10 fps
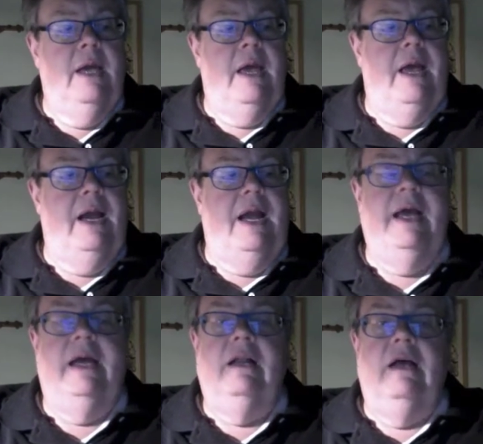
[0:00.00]
And I
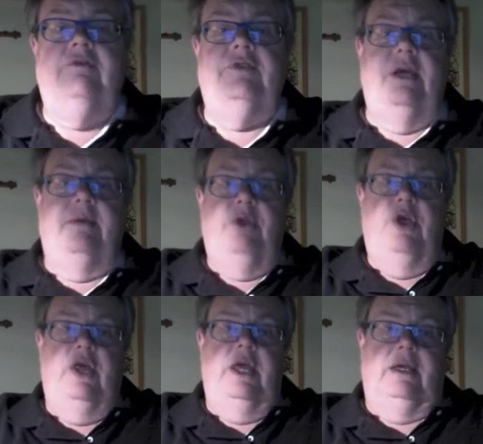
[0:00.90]
had a lot of time to
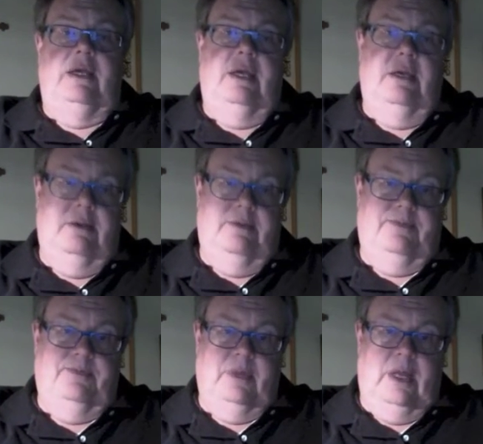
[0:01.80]
think.
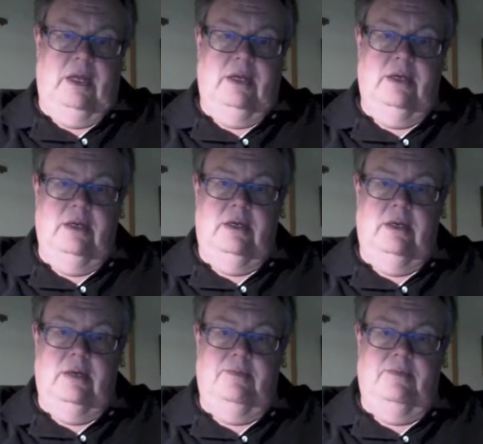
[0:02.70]

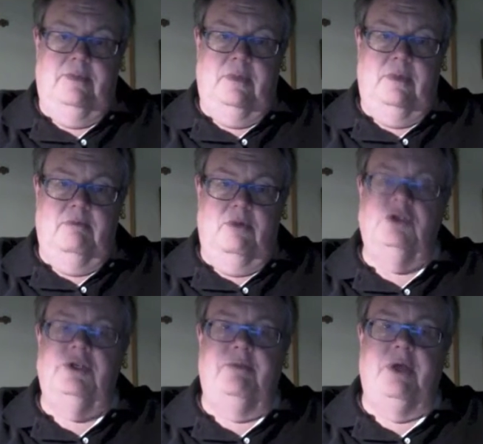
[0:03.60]
And
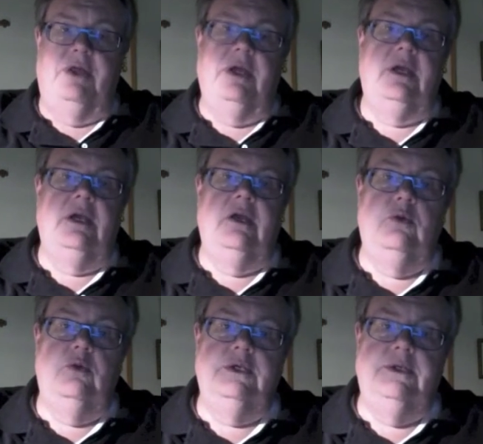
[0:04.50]
most of my
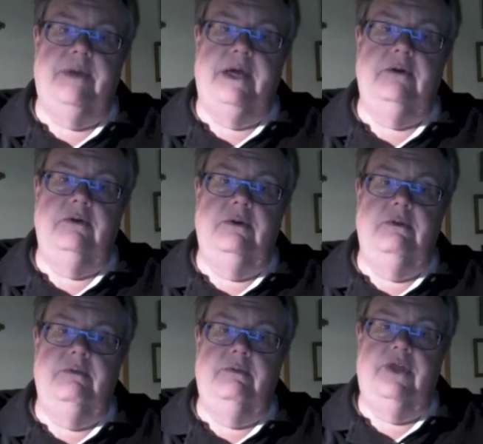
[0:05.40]
thinking was about
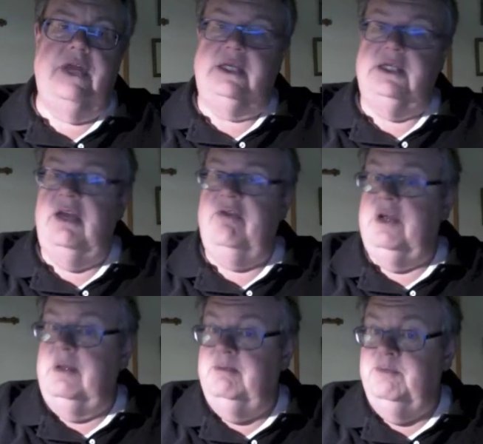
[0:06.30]

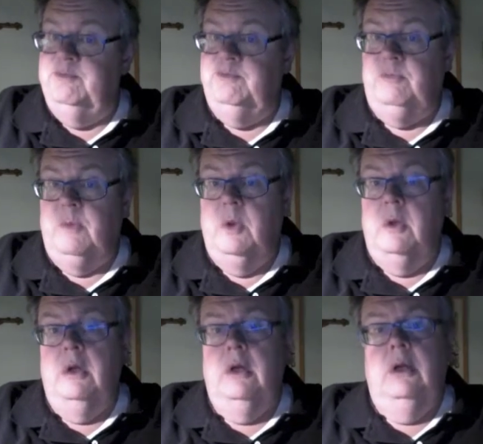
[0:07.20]
Thanksgiving,
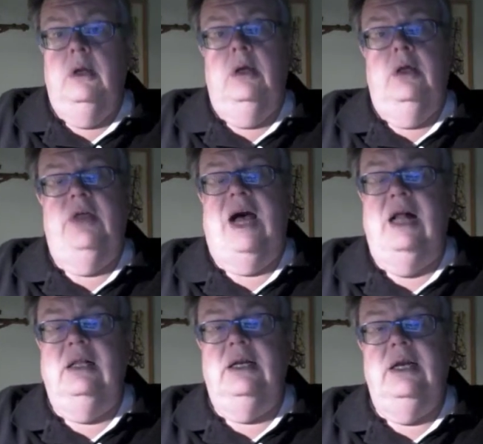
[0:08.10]
the
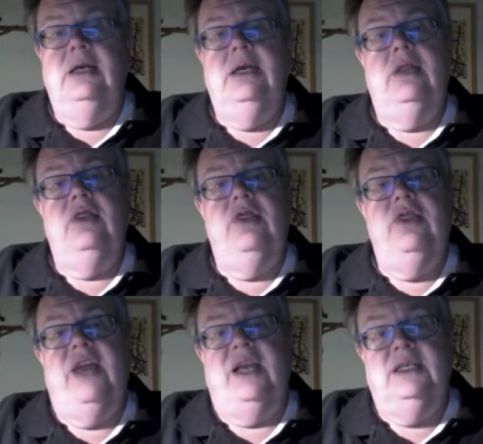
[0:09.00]
holiday, and
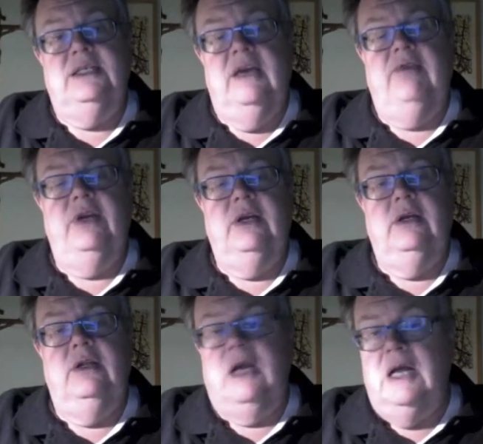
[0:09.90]

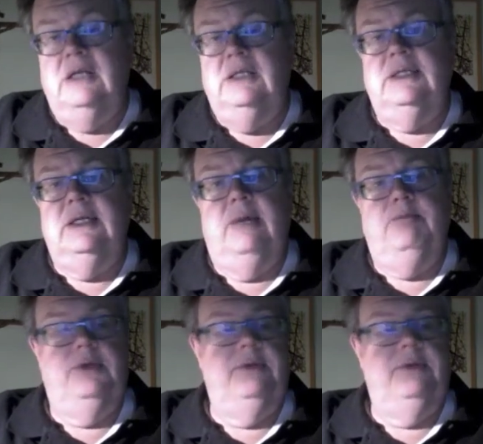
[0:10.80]
Thanksgiving, the concept.